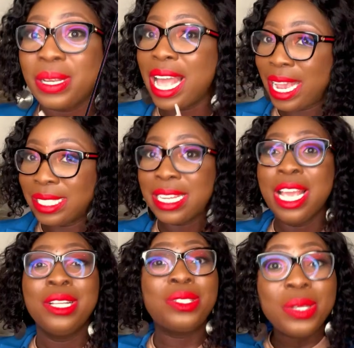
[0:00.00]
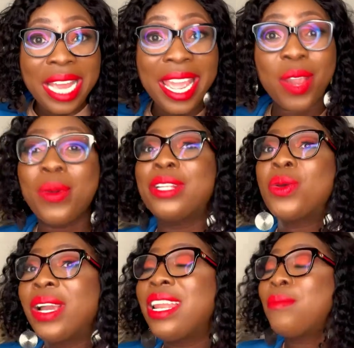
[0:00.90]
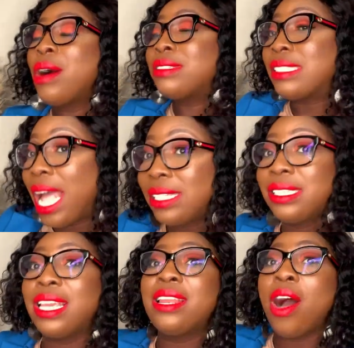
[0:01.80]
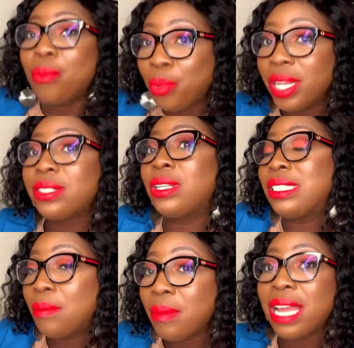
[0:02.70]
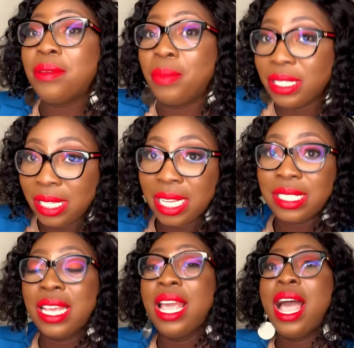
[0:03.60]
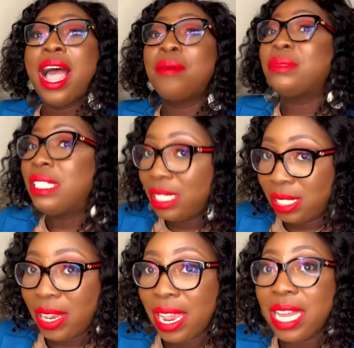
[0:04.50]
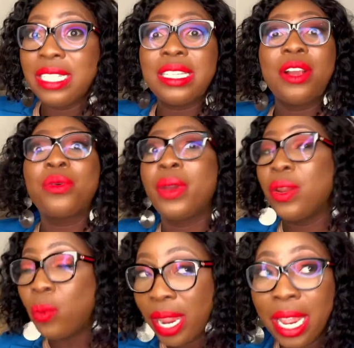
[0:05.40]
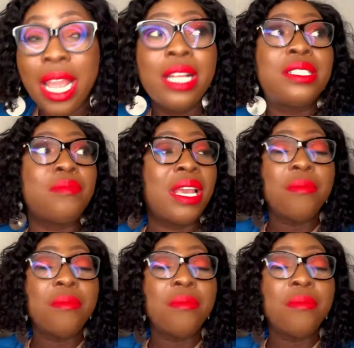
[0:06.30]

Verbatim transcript: Guys, today we are talking about starting a print-on-demand business um, this year and it's a great way to make